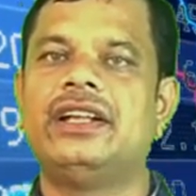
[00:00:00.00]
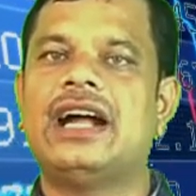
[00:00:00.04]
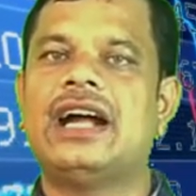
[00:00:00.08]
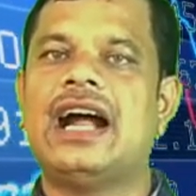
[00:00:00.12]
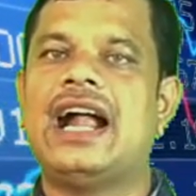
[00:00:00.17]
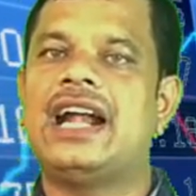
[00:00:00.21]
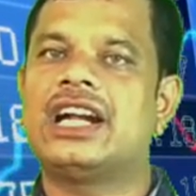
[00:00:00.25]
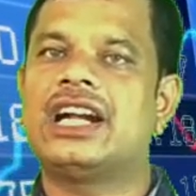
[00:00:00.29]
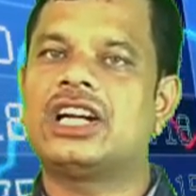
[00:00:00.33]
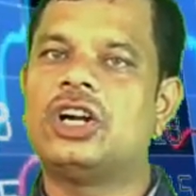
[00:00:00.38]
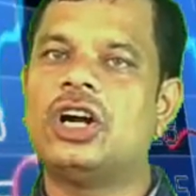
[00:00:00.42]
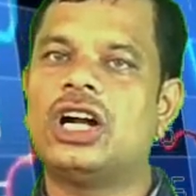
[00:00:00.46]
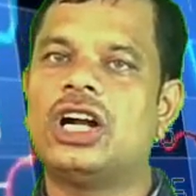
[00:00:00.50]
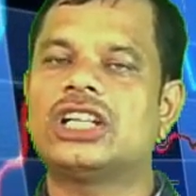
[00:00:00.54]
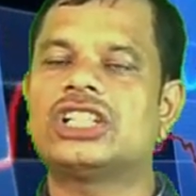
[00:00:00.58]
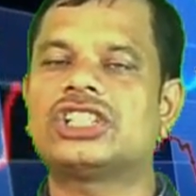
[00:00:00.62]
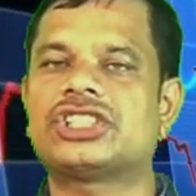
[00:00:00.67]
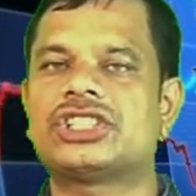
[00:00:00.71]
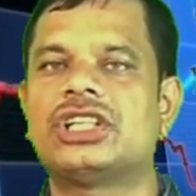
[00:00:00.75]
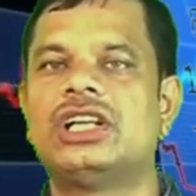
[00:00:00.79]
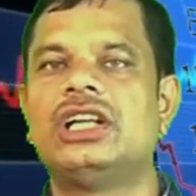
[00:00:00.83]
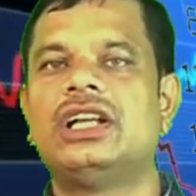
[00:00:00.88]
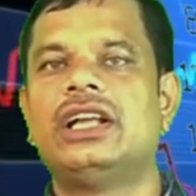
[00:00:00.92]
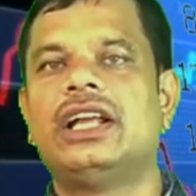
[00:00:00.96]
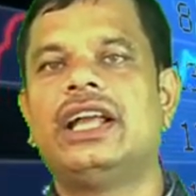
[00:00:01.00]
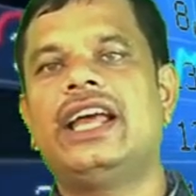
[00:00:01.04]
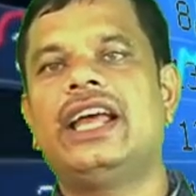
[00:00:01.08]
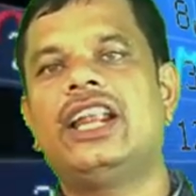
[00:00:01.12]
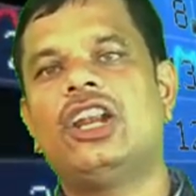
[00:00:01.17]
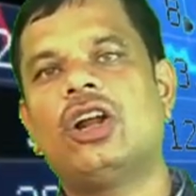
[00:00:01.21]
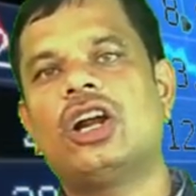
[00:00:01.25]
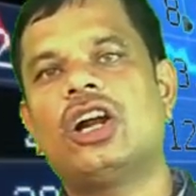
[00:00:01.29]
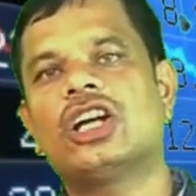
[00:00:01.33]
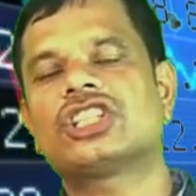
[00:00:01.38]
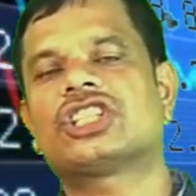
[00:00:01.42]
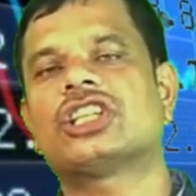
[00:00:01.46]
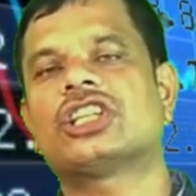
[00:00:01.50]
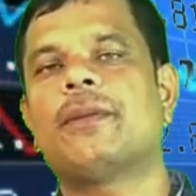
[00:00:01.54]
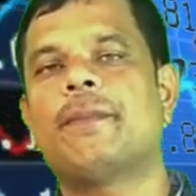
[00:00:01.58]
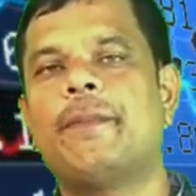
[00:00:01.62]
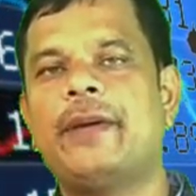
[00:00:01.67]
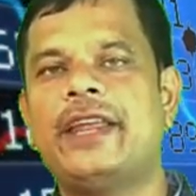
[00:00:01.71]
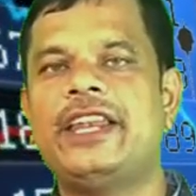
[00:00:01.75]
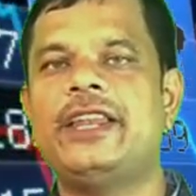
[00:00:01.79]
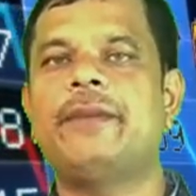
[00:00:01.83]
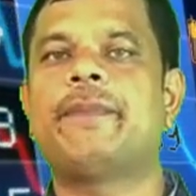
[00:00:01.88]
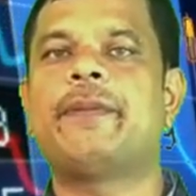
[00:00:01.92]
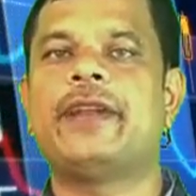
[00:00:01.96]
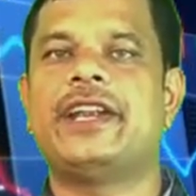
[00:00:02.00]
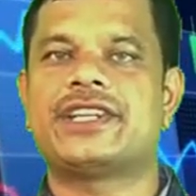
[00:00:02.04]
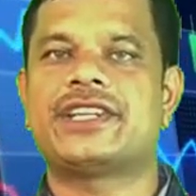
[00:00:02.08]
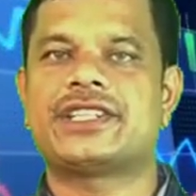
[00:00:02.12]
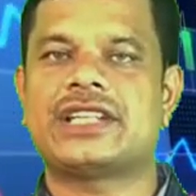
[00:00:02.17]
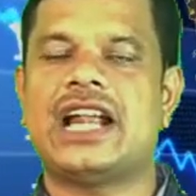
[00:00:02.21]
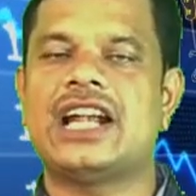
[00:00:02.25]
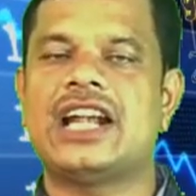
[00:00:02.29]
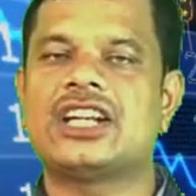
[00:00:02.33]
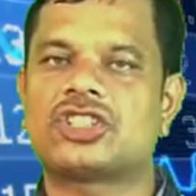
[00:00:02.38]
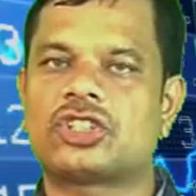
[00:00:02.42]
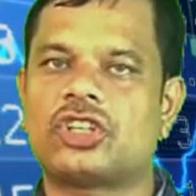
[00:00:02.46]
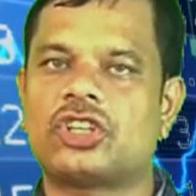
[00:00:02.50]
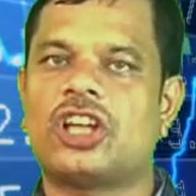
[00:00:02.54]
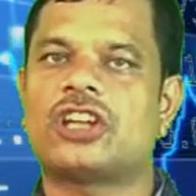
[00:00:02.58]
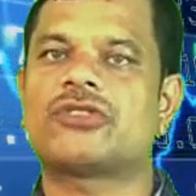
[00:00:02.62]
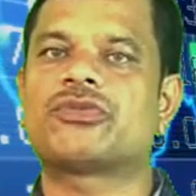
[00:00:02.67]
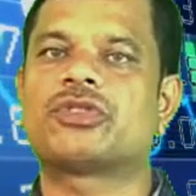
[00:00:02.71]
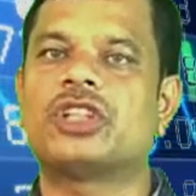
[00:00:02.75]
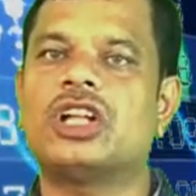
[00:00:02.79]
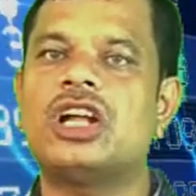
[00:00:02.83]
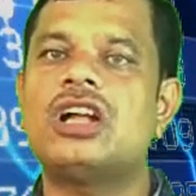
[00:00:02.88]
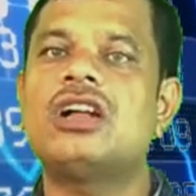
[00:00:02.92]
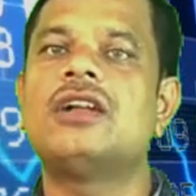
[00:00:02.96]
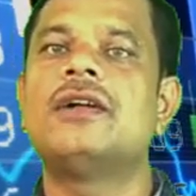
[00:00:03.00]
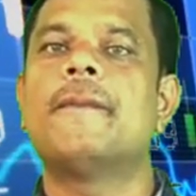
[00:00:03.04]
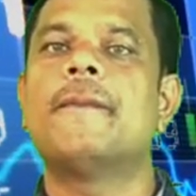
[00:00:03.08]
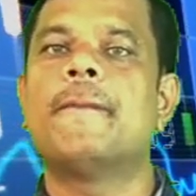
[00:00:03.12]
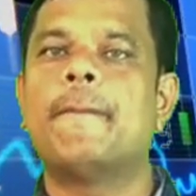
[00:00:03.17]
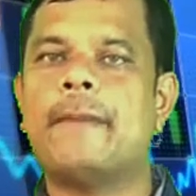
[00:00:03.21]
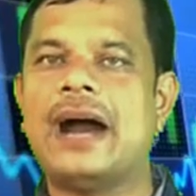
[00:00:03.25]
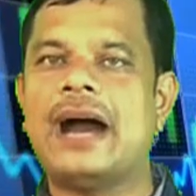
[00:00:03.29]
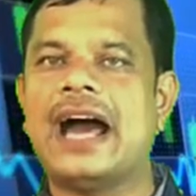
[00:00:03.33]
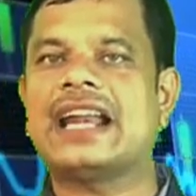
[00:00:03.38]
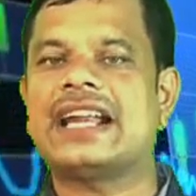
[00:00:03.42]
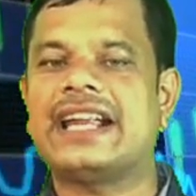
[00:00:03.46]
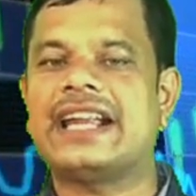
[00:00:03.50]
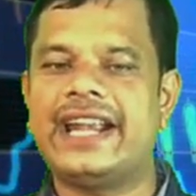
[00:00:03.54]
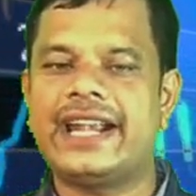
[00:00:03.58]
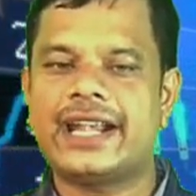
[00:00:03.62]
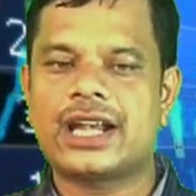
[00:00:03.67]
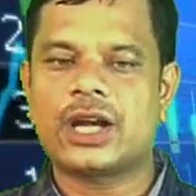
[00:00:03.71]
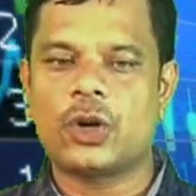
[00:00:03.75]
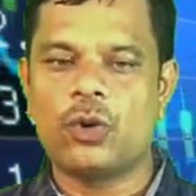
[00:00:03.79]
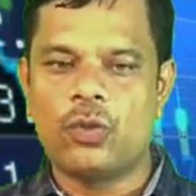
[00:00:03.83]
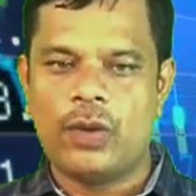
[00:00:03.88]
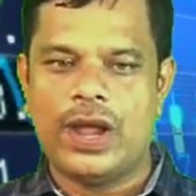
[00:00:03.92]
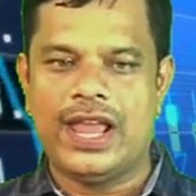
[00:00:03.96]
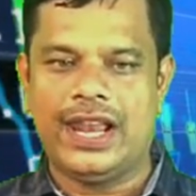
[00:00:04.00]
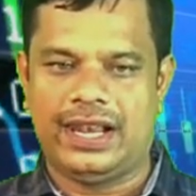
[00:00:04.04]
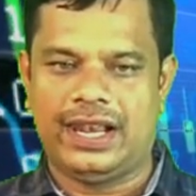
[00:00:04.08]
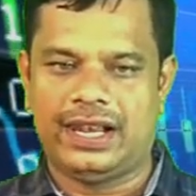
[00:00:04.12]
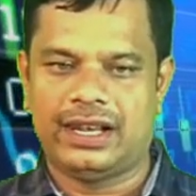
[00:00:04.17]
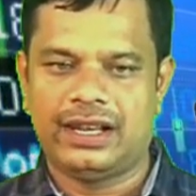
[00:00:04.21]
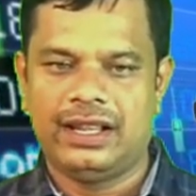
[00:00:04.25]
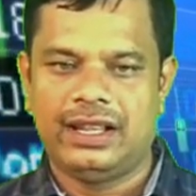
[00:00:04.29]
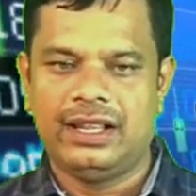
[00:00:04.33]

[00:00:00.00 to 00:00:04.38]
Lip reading: and got a lots of benefits and serves the market well,